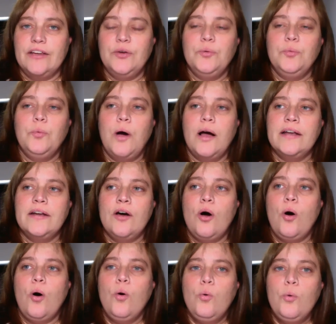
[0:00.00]
You want to
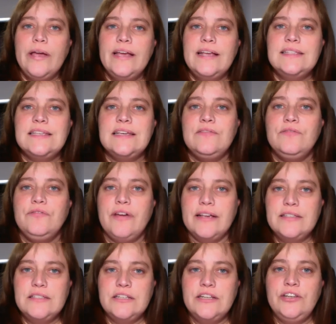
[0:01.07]
always
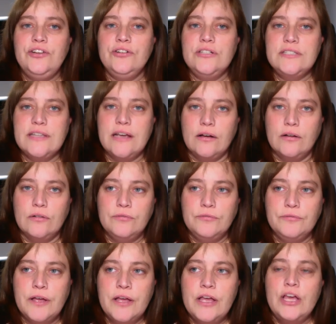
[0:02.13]
invest in yourself.
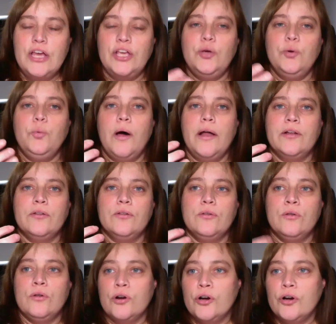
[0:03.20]
You want to
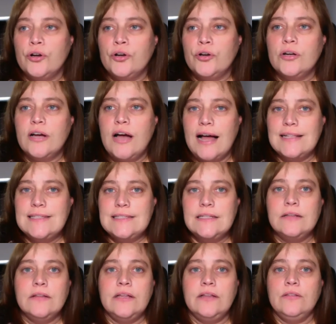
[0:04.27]
learn,
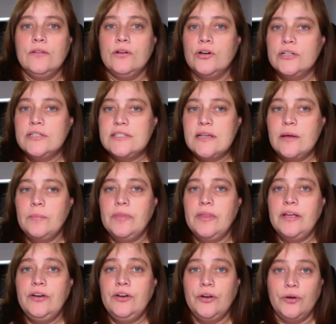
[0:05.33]
constantly learn
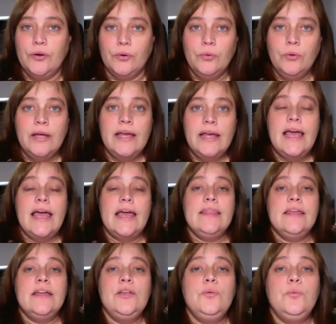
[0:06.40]
something new, and
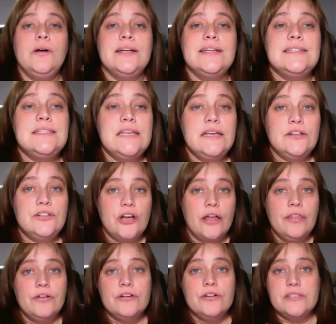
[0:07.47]
then you want to teach
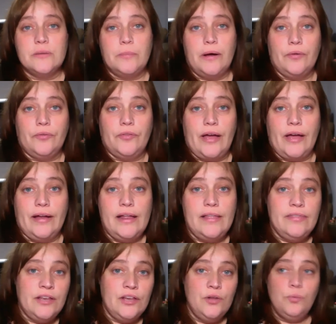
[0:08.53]
others about that.
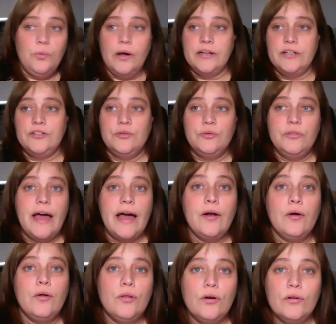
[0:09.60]
And then you want to do that
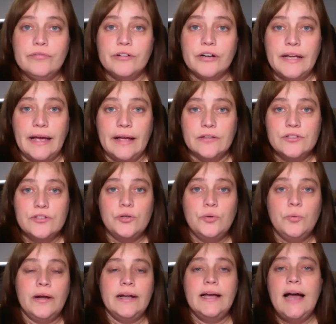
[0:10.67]
all over again. So you
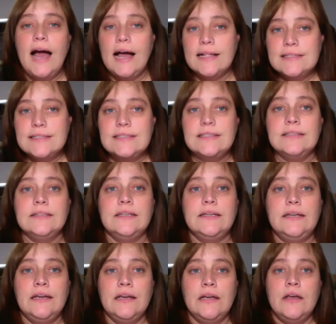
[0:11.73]
want to
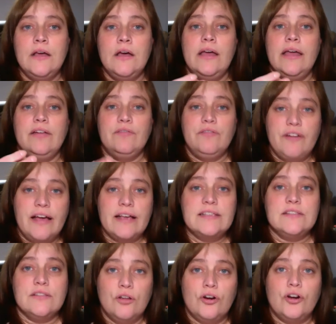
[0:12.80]
constantly
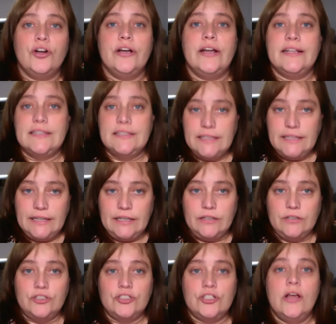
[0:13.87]
invest, learn, and
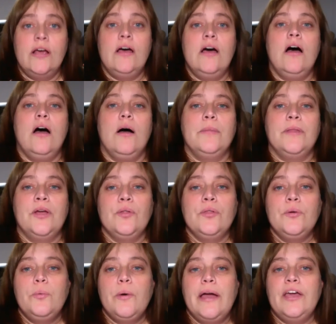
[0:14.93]
teach. The
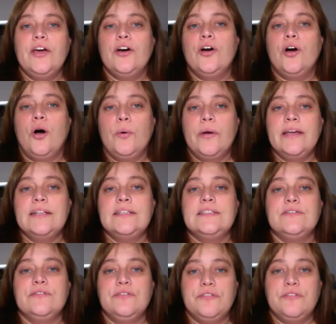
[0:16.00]
only way you're going
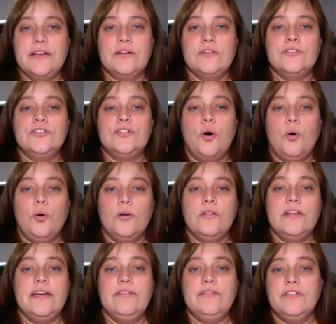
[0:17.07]
to feel
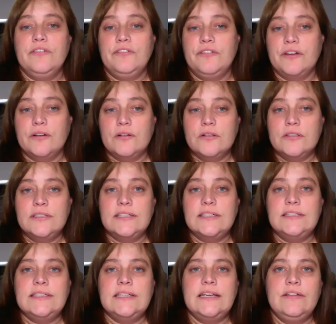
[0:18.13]
totally fulfilled
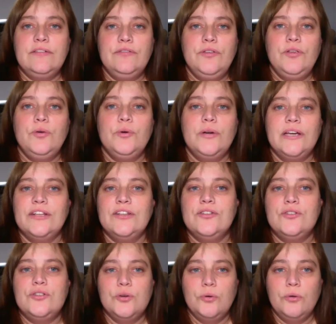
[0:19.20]
is if you can
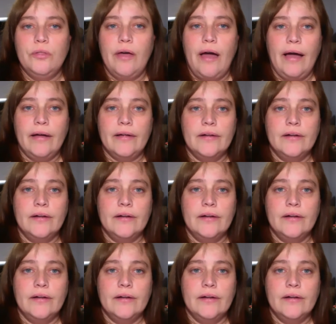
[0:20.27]
do that.